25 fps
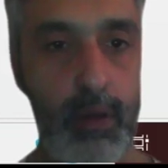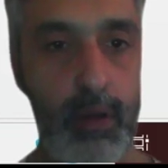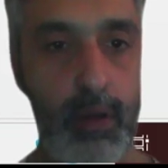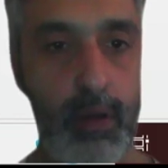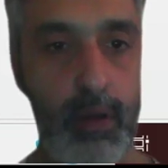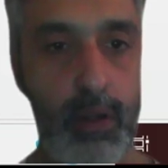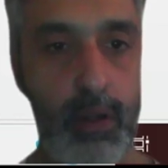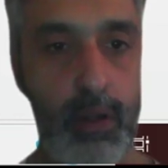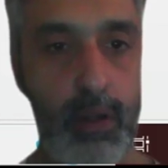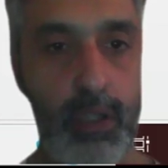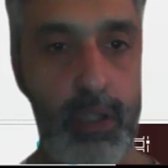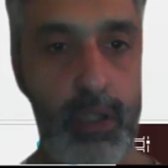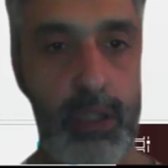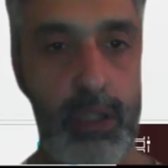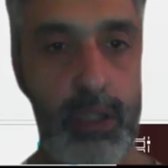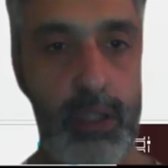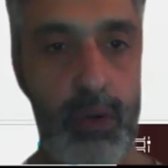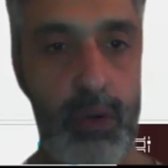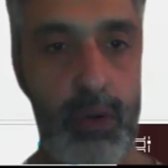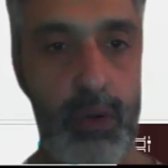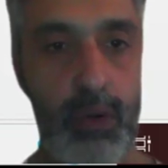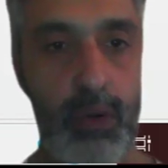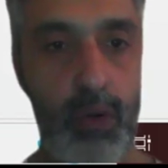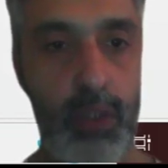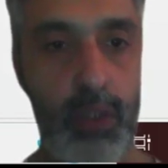Cost center
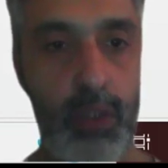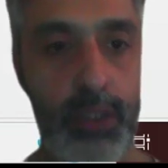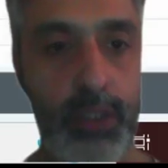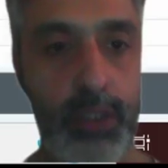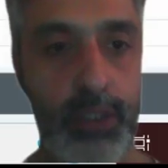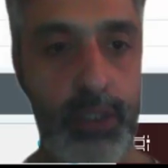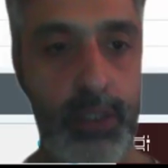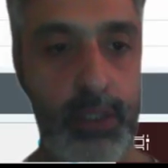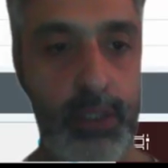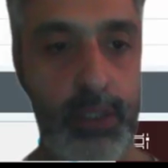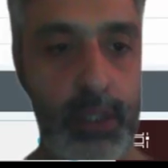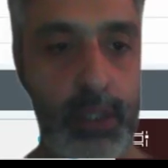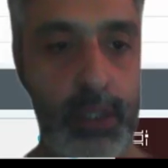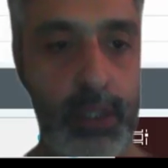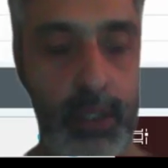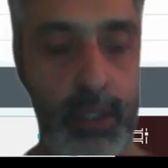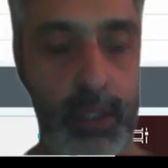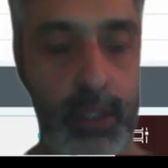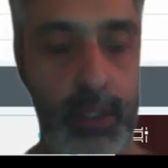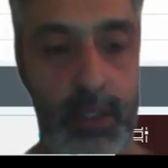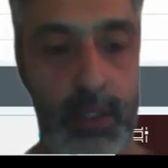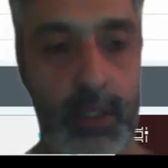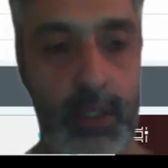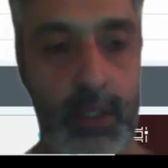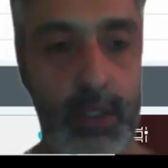old
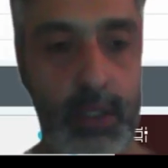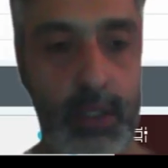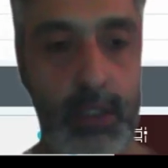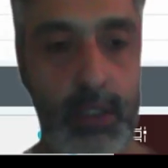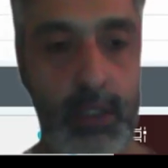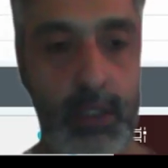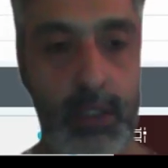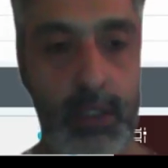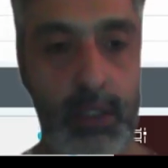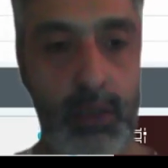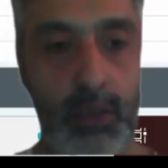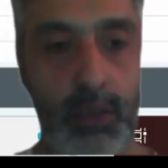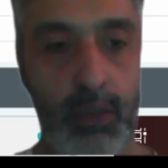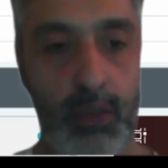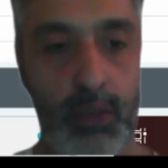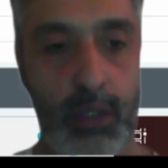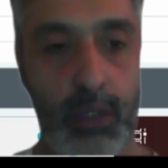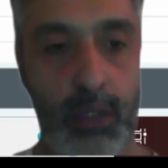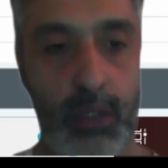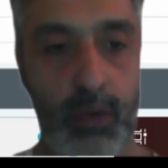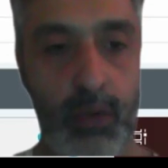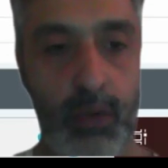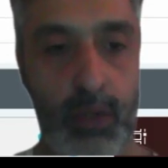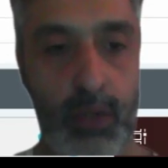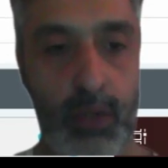is
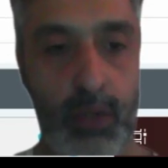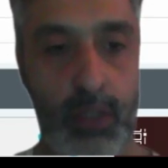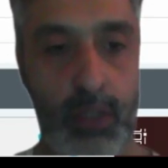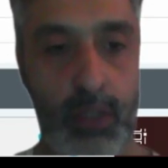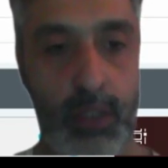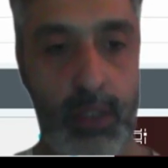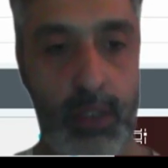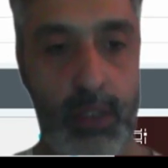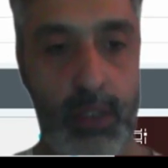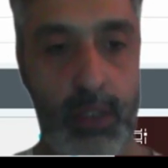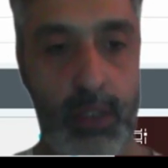2000.